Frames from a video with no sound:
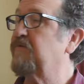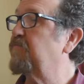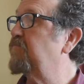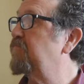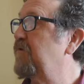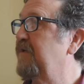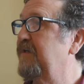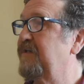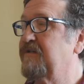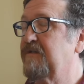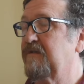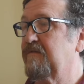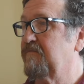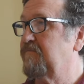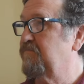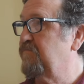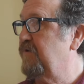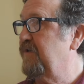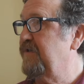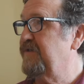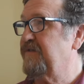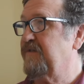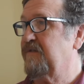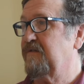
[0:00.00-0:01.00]
brings
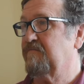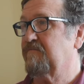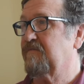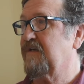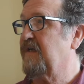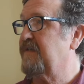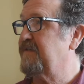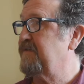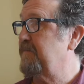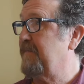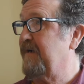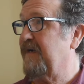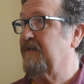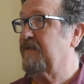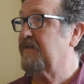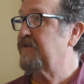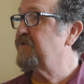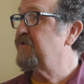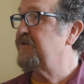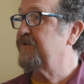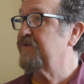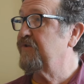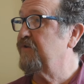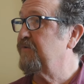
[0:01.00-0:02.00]
in
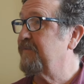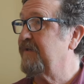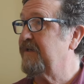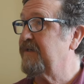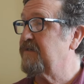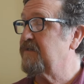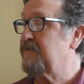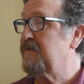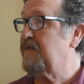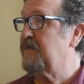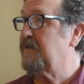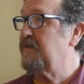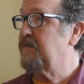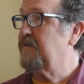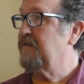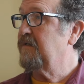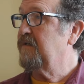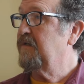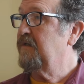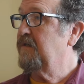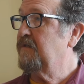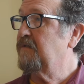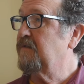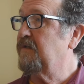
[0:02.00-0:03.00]
cosmology, you might say.
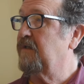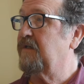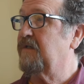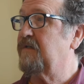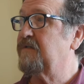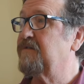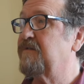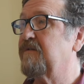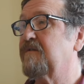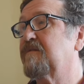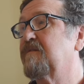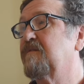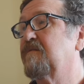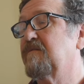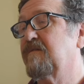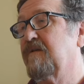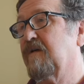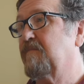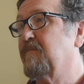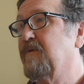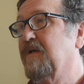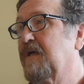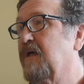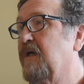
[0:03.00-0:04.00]
Like, is the
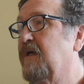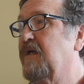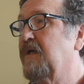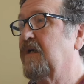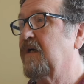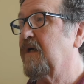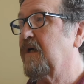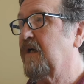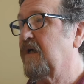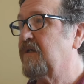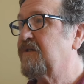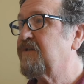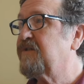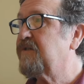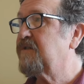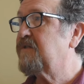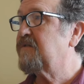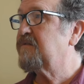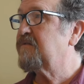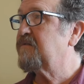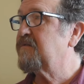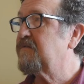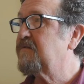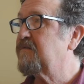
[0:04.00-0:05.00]
Dharmakaya
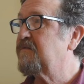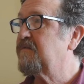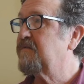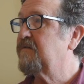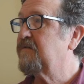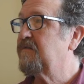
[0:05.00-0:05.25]
conscious?